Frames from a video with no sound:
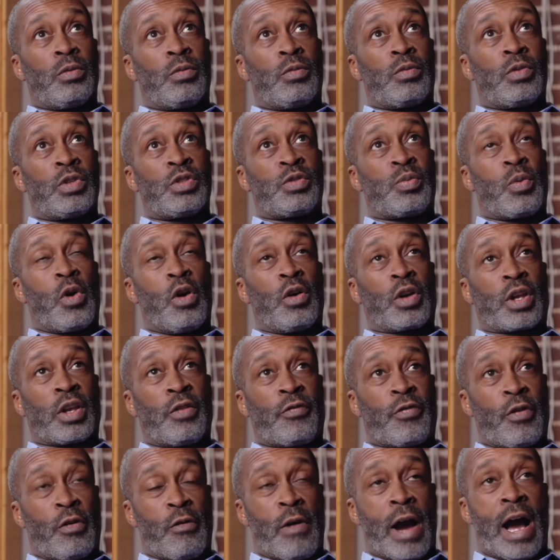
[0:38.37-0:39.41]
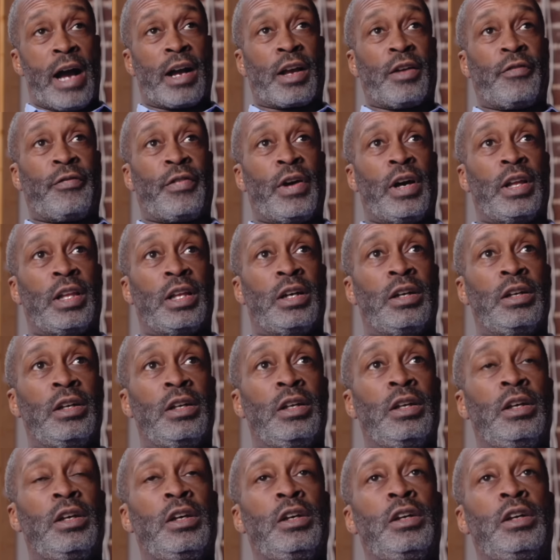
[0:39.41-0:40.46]
was working for Rockefeller,
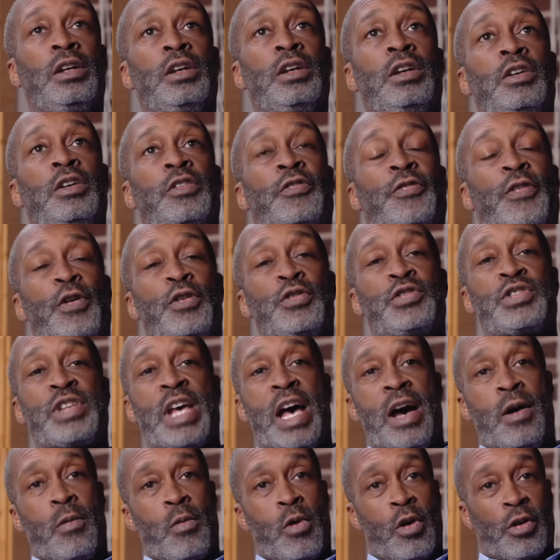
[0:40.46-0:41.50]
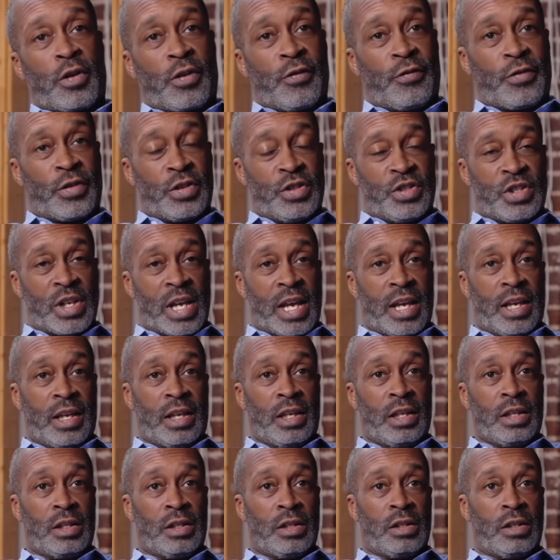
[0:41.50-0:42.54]
mm-hmm. first time working for
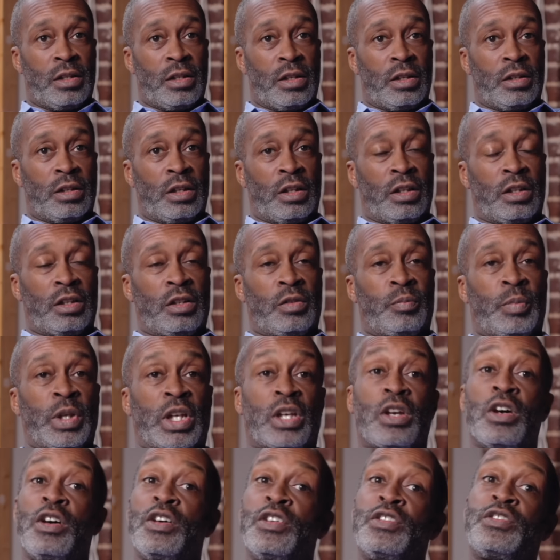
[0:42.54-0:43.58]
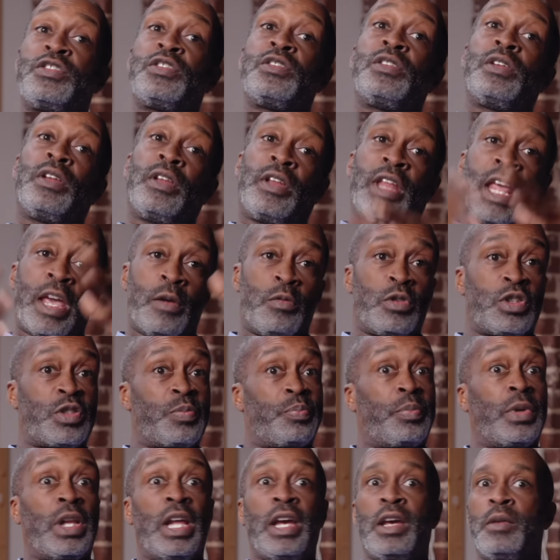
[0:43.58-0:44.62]
Jay, mm-hmm. because they were
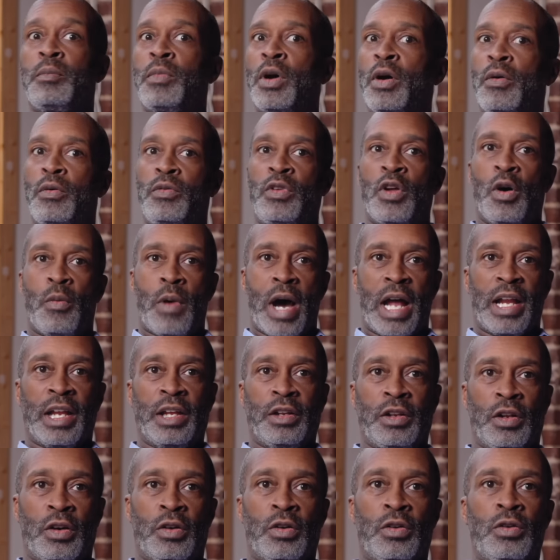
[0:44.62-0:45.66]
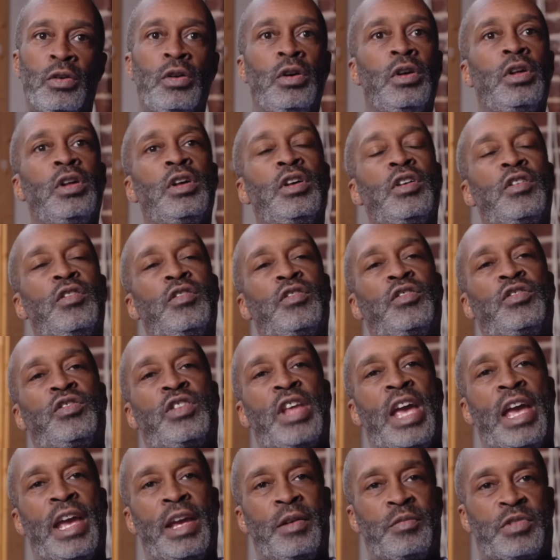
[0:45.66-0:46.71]
split, but nobody knew.
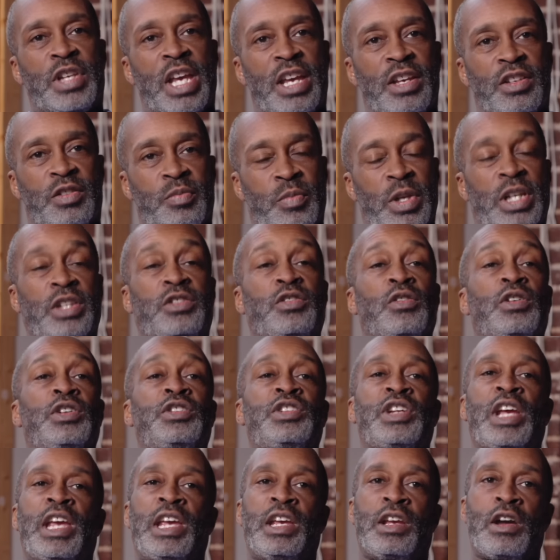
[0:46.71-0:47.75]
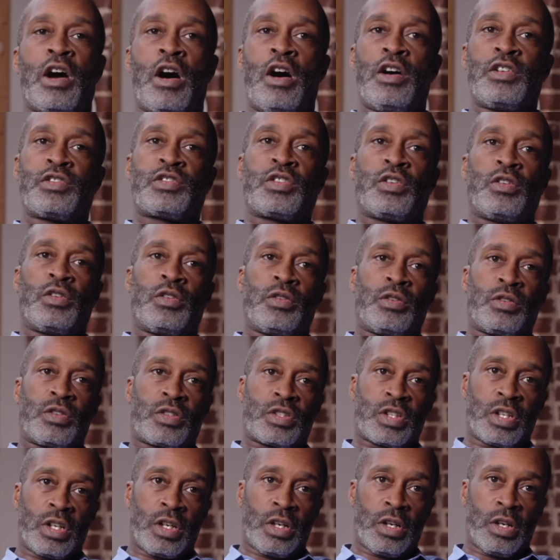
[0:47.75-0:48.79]
Dame takes me to a Jay concert
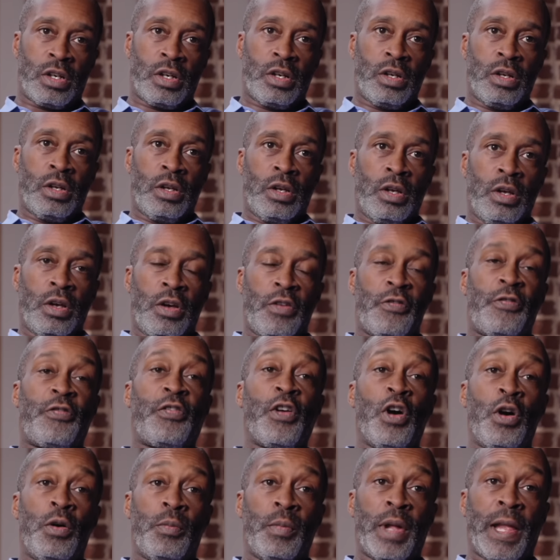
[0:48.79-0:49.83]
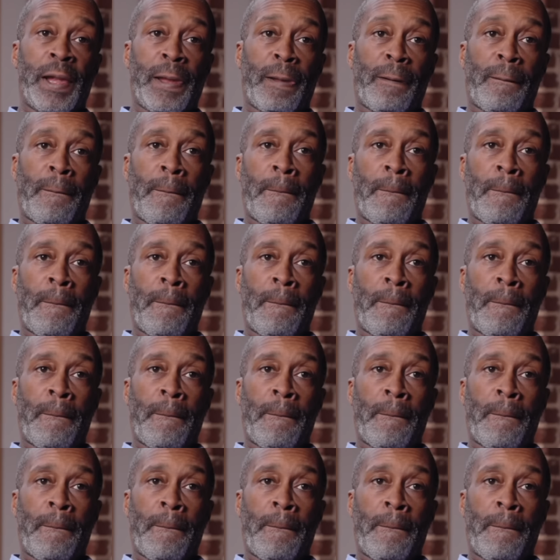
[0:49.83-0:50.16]
to film it,